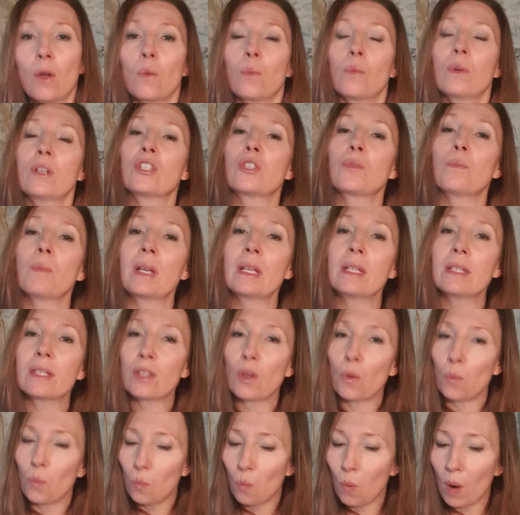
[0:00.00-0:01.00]
which means
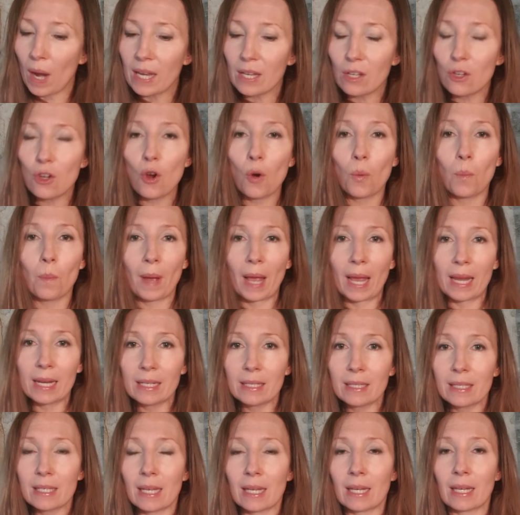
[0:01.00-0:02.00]
that when you're
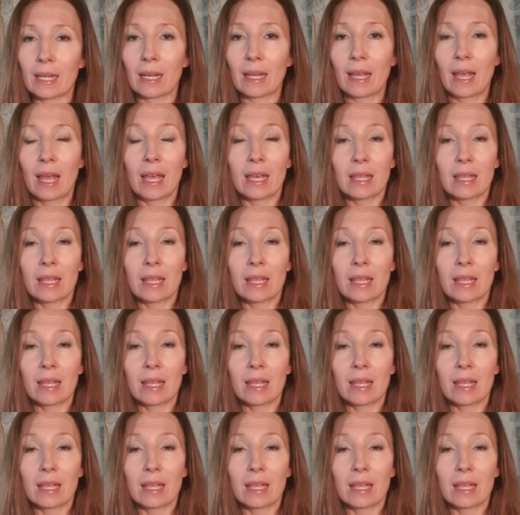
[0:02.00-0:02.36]
painting,